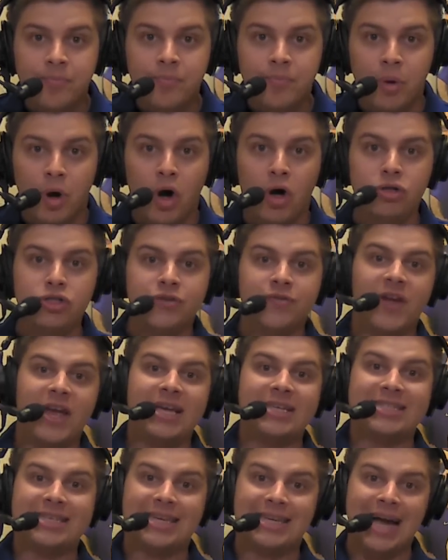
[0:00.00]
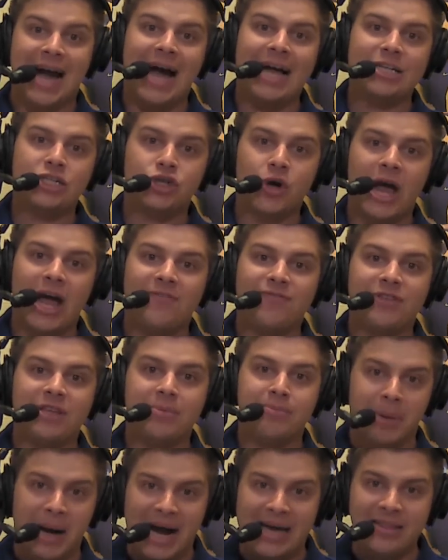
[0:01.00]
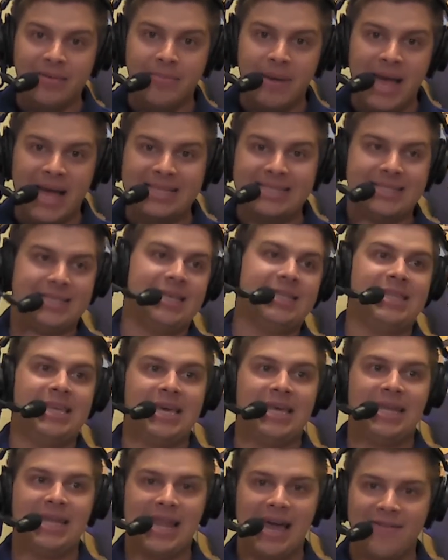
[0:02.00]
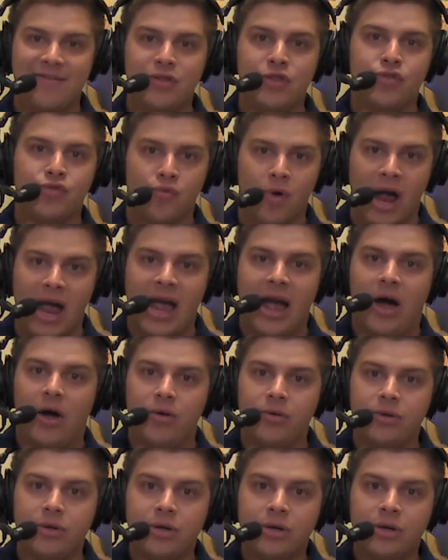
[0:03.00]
Paul Gervais got drafted by the Mets in the 11th round,